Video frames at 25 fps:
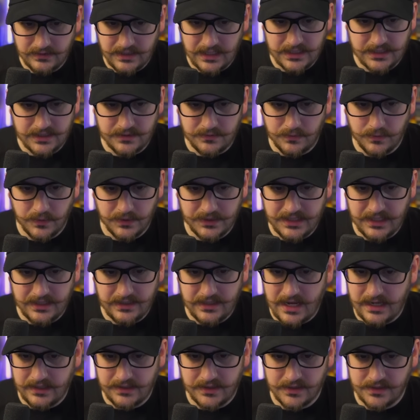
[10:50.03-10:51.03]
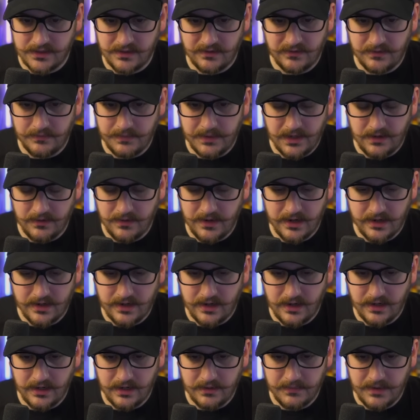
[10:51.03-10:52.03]
This did not deserve to be a rare
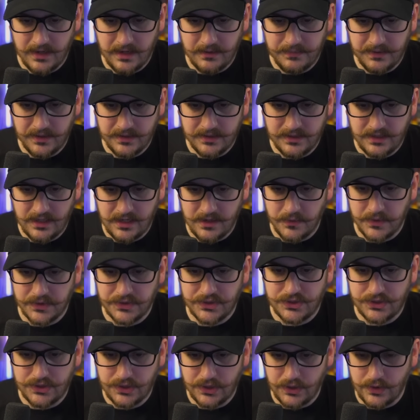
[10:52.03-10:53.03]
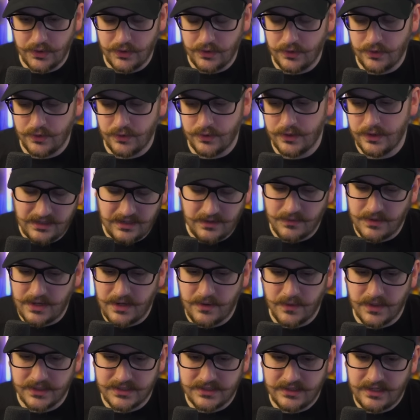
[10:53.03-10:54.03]
card in my opinion. It was too,
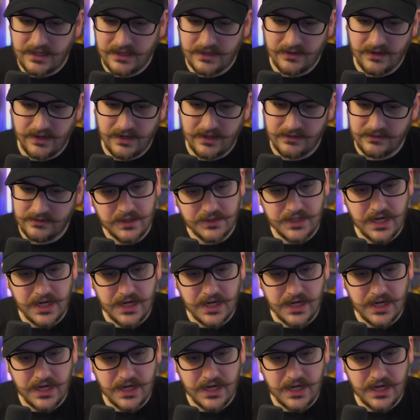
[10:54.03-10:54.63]
it wasn't that great.